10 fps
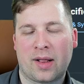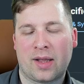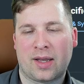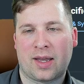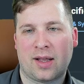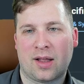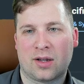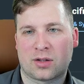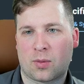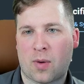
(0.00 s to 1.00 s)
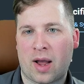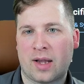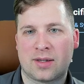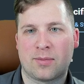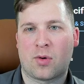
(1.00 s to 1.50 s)
Aquila. So why
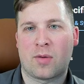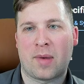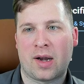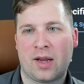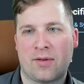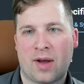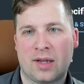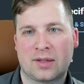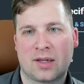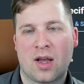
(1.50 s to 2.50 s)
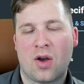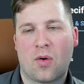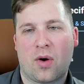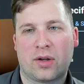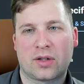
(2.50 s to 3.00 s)
is it more money, you ask?
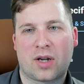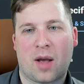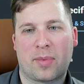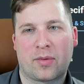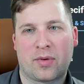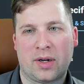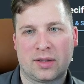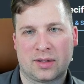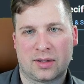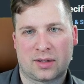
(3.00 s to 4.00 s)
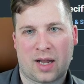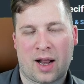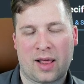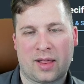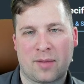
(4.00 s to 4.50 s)
Well, there's a couple reasons, and
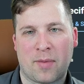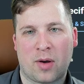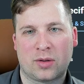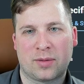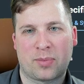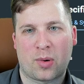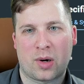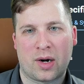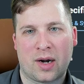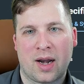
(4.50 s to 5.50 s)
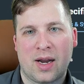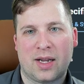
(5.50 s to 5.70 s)
I think the most important is